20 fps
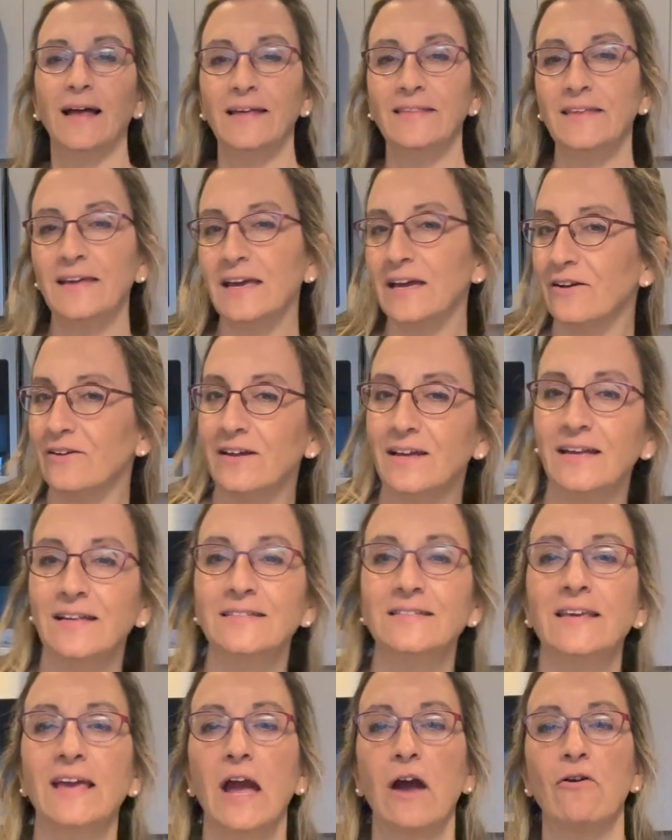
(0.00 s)
Hi there,
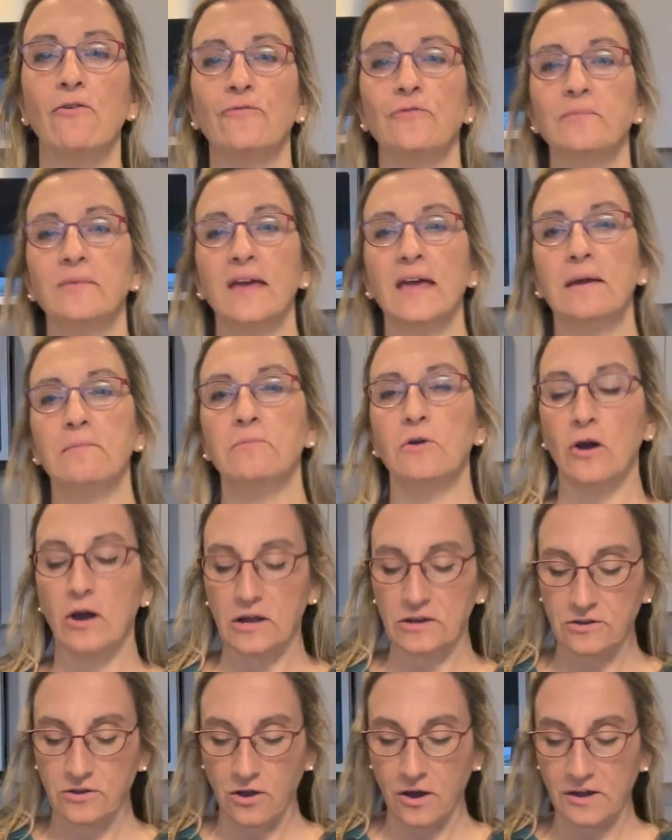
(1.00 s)
it's Carol from Cape
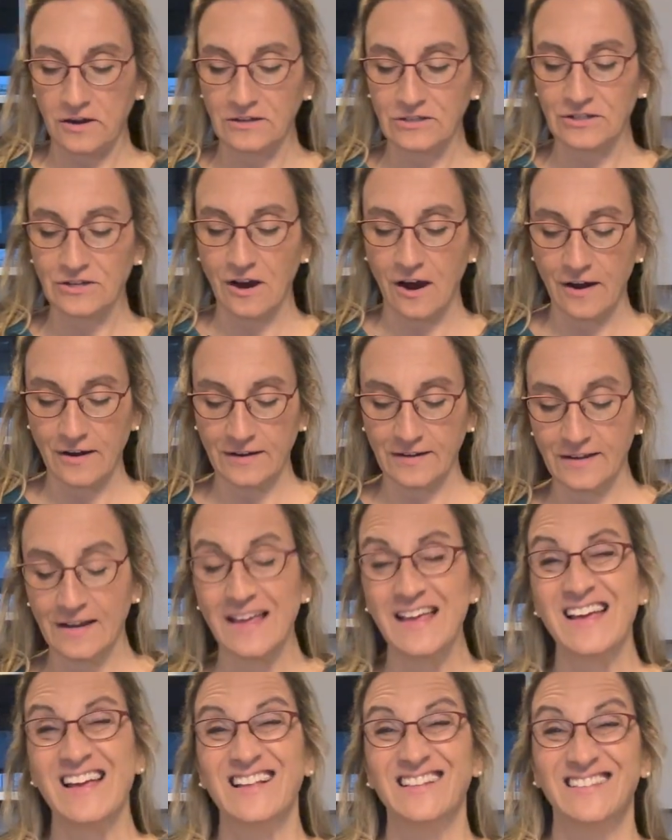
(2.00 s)
Cod Cottage Garden.
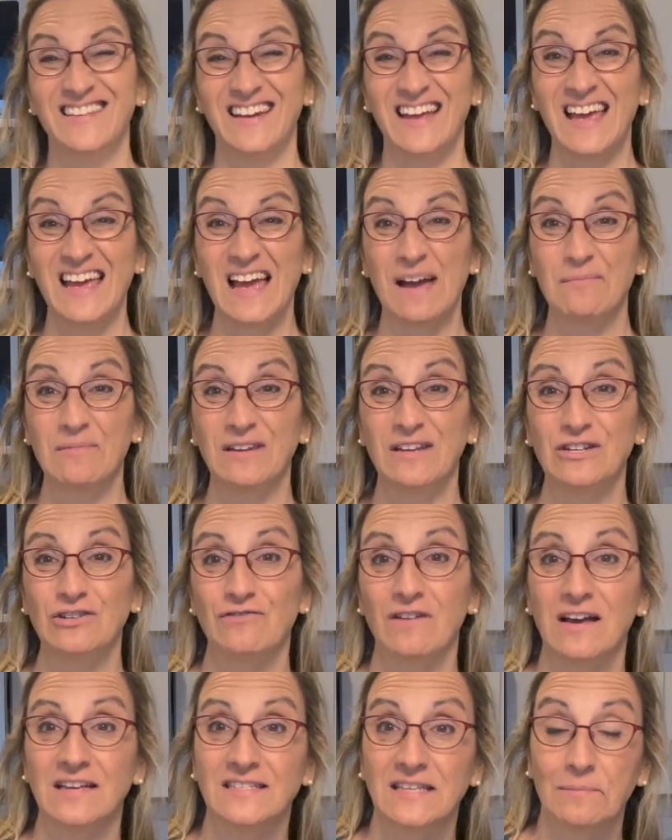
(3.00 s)
Today I'm going to
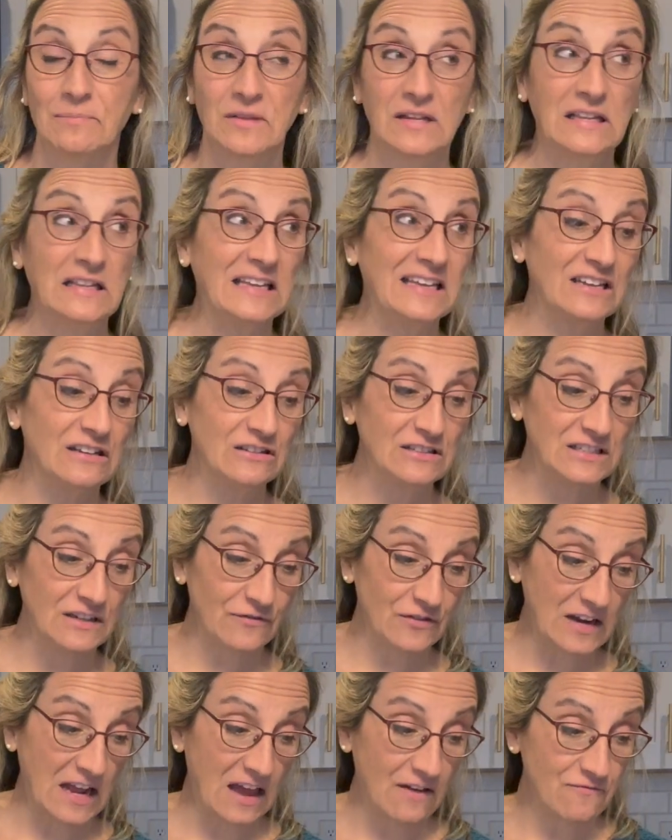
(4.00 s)
try something a little
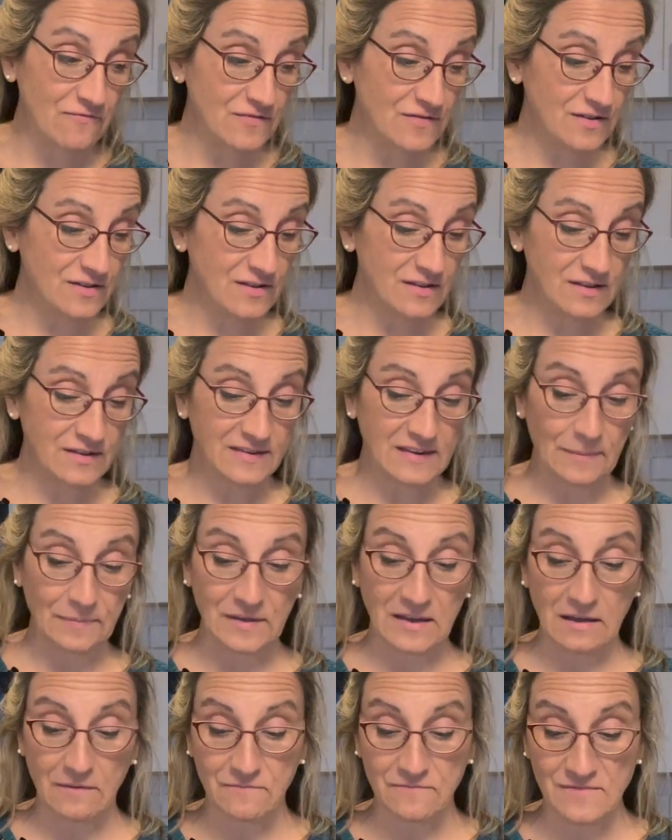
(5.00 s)
different.
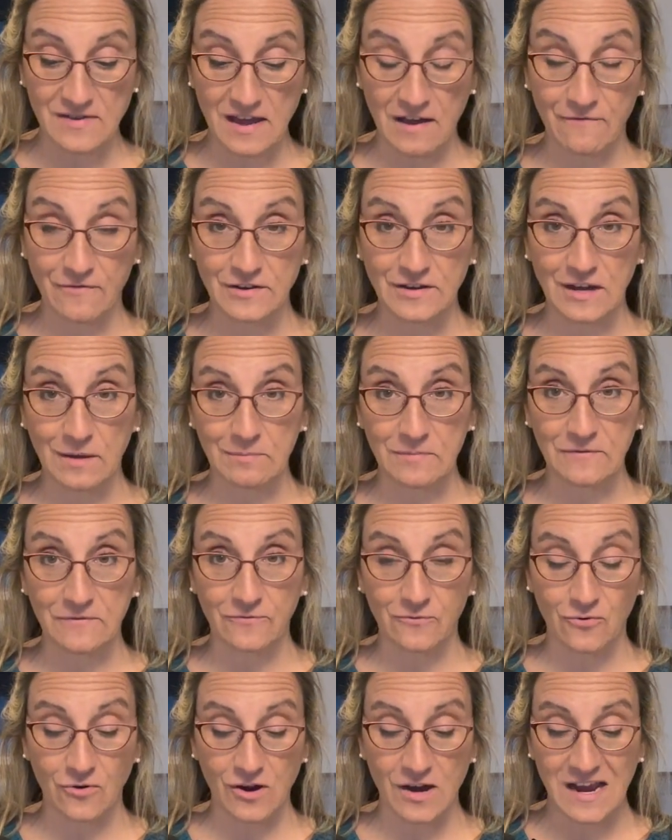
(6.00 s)
Something I've never done
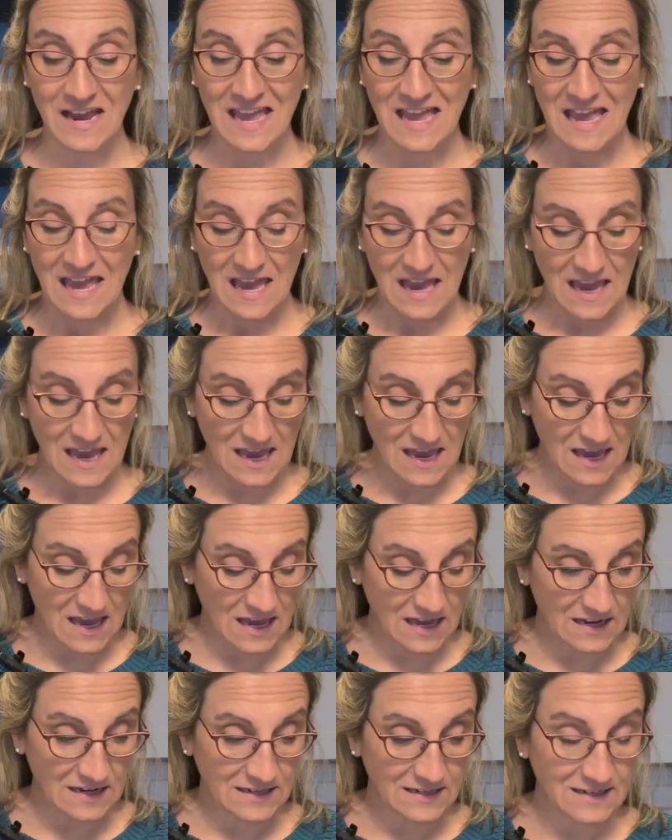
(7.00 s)
before,
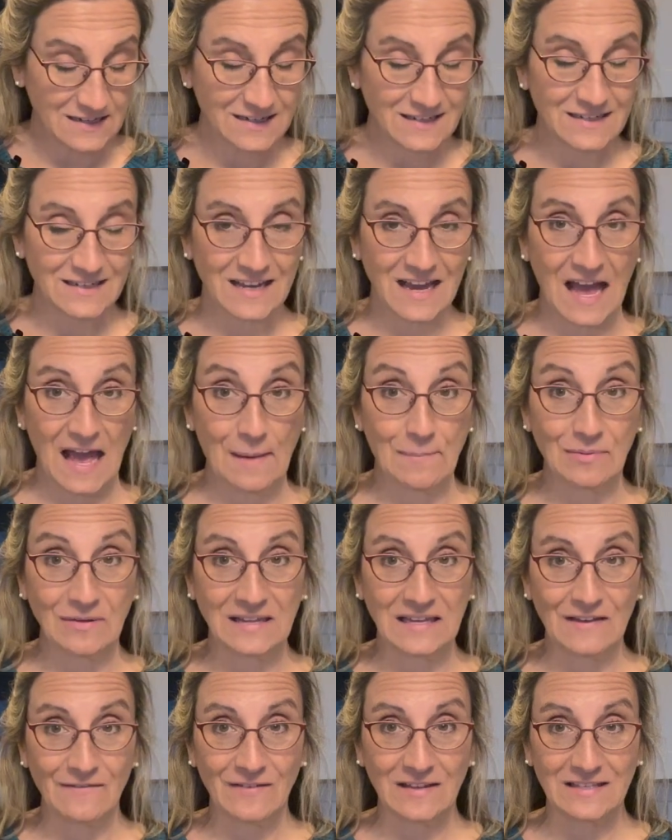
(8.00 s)
and I
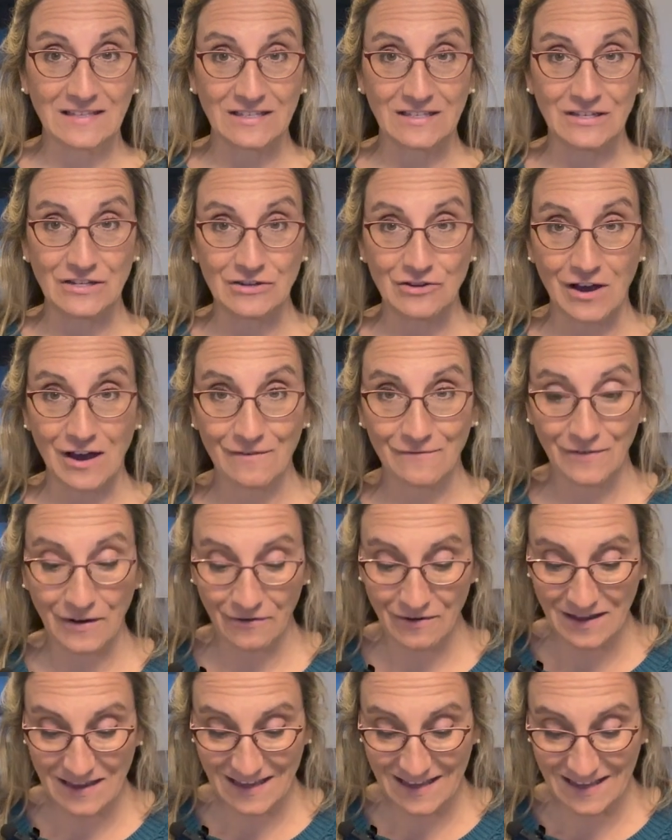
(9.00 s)
believe it's not
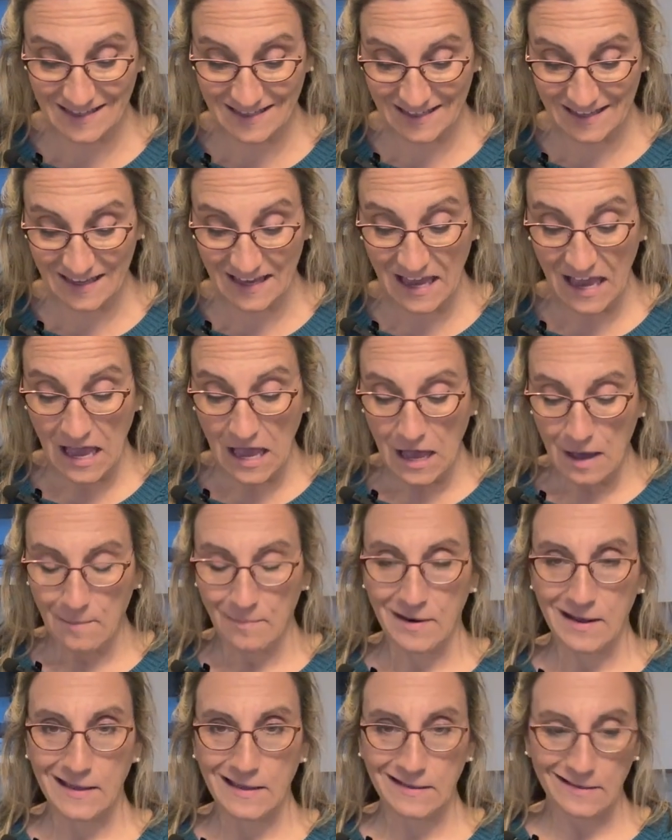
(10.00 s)
very easy.
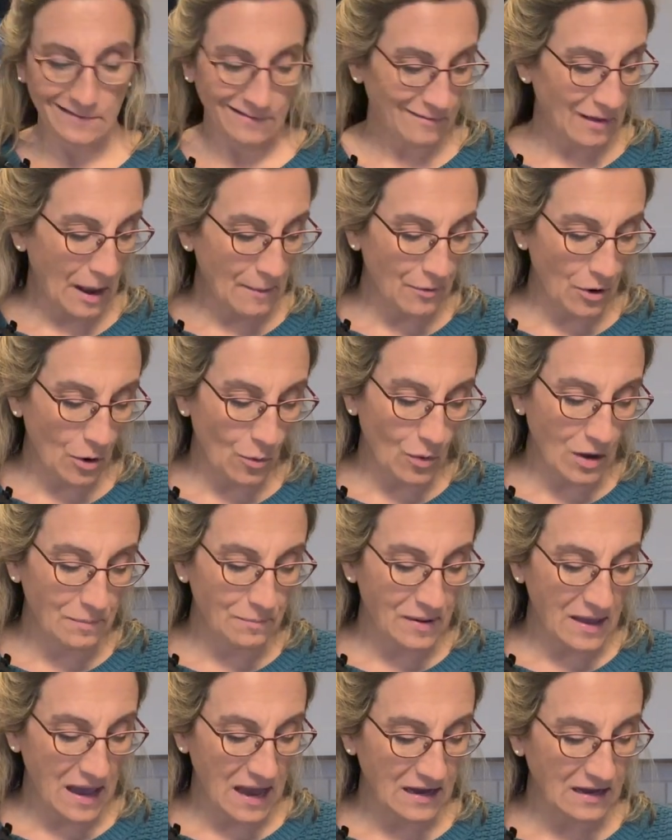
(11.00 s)
But I brought one
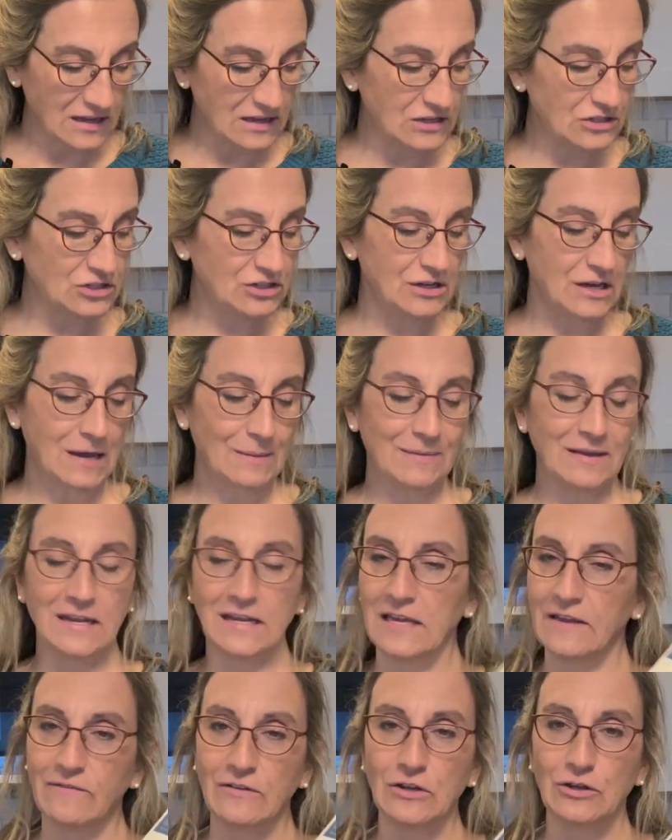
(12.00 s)
package. I'm going to
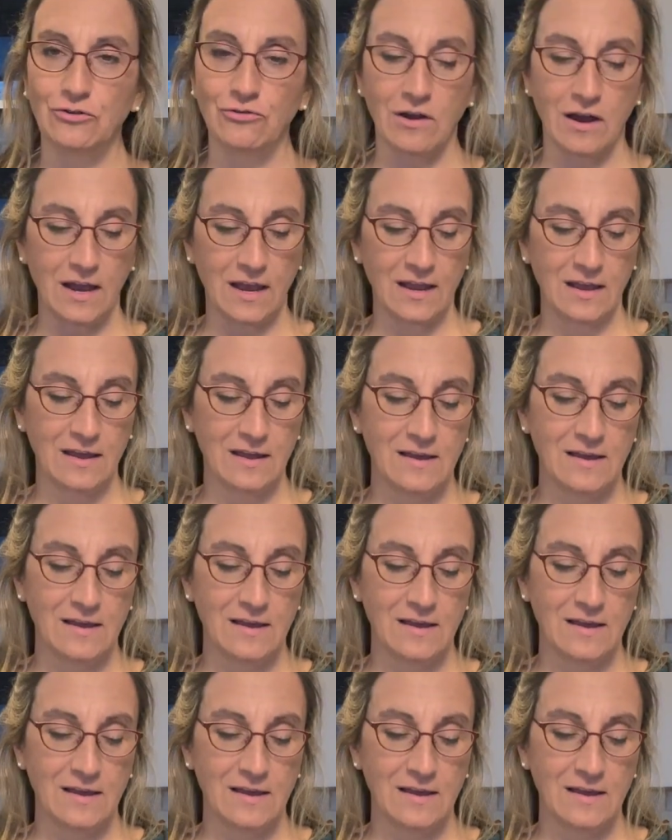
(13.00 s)
give it a try.